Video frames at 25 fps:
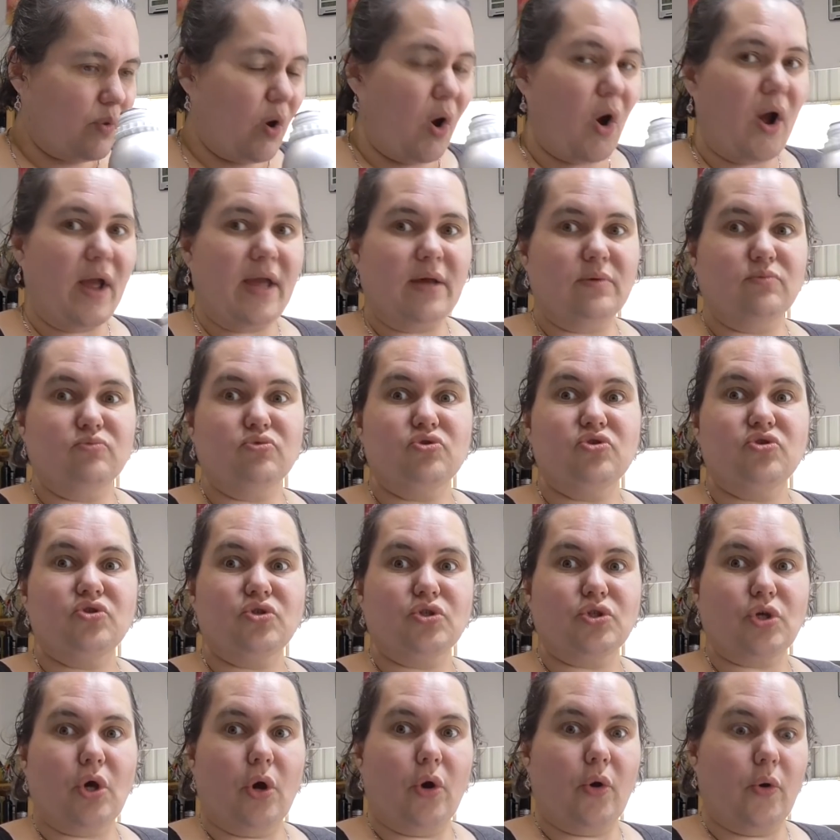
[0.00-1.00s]
I am
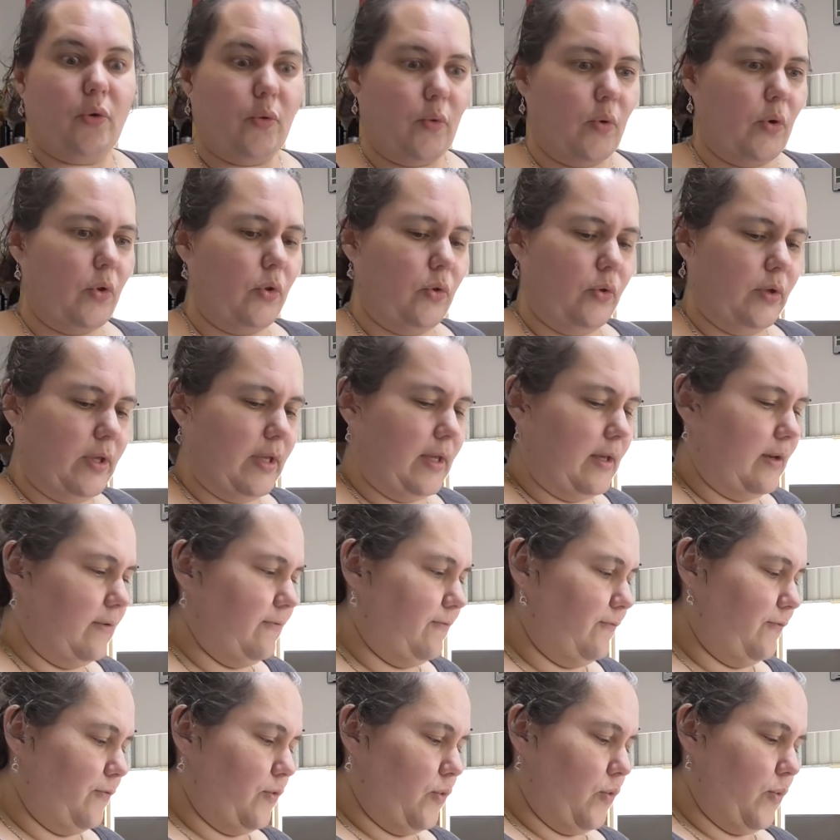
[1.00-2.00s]
so looking
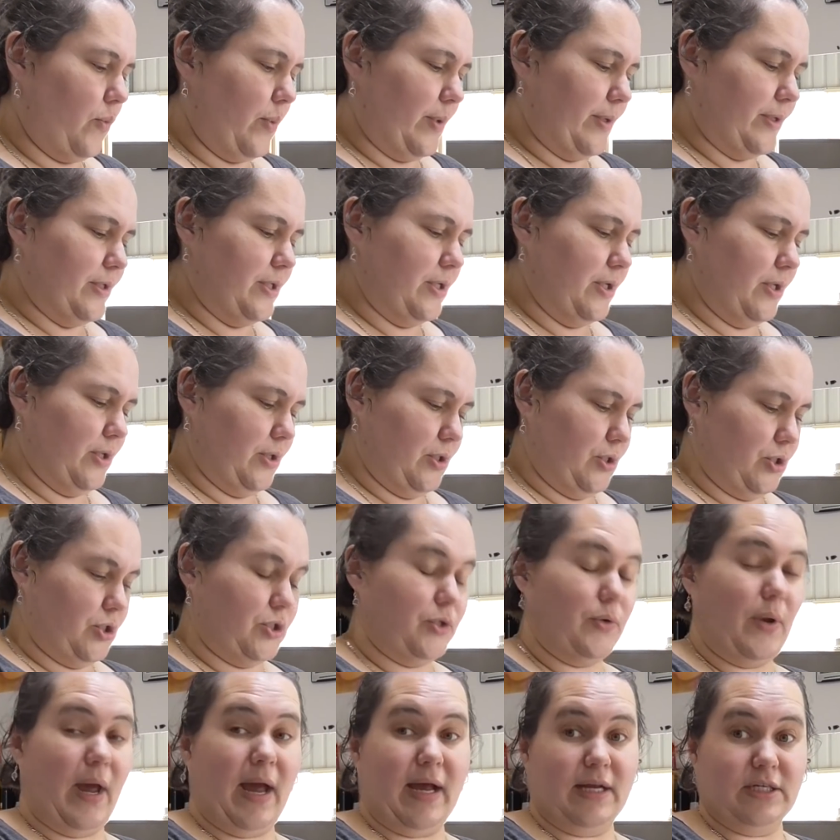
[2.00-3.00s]
forward
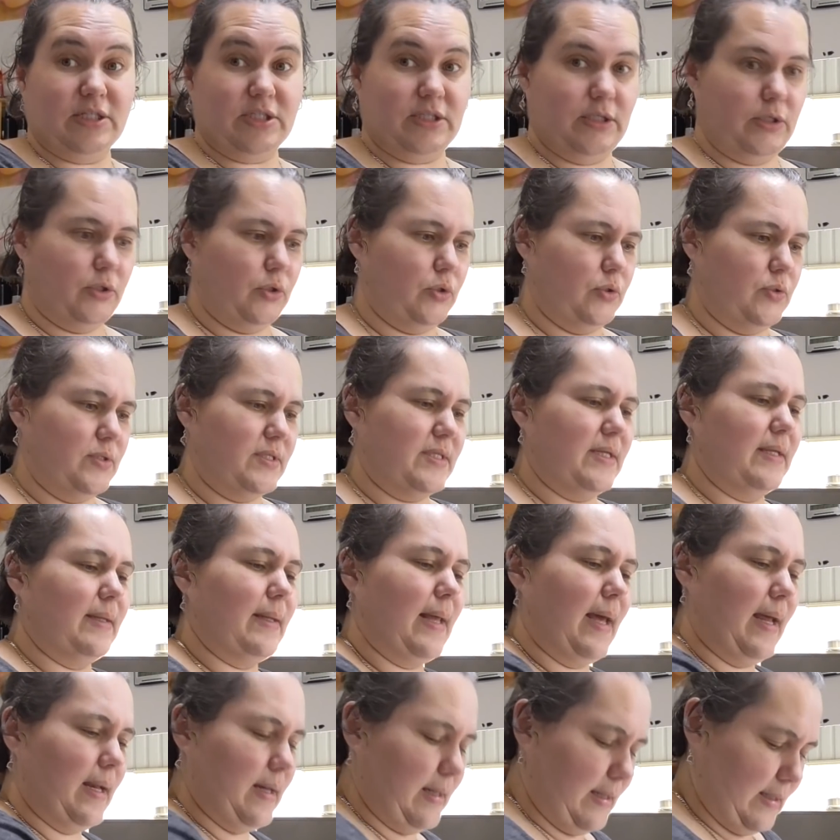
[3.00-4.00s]
to actually using
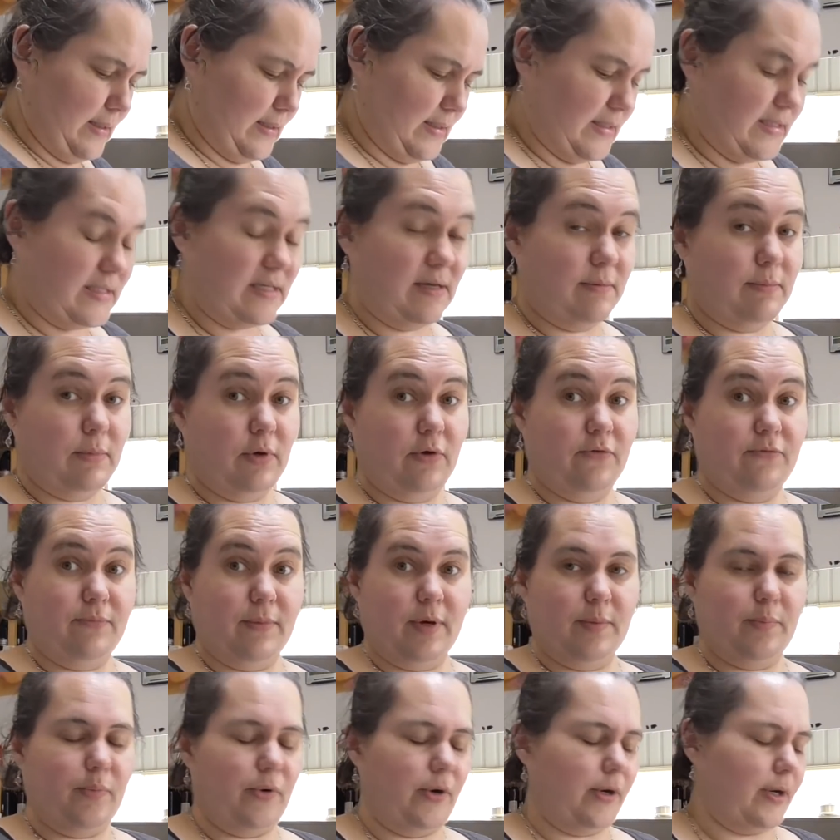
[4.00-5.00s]
that in some of
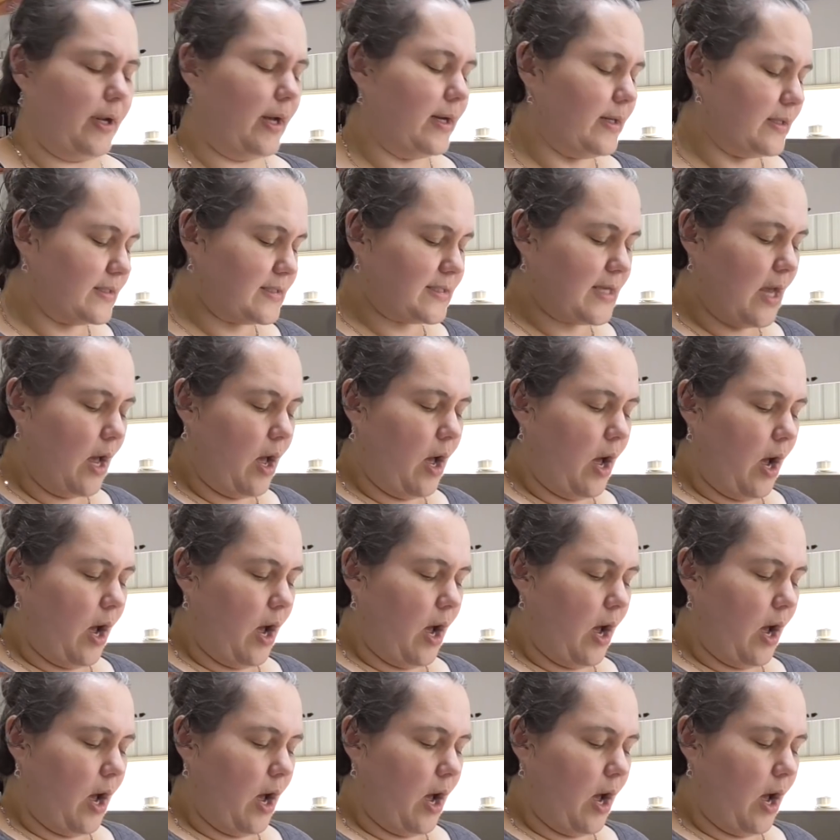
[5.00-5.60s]
my products.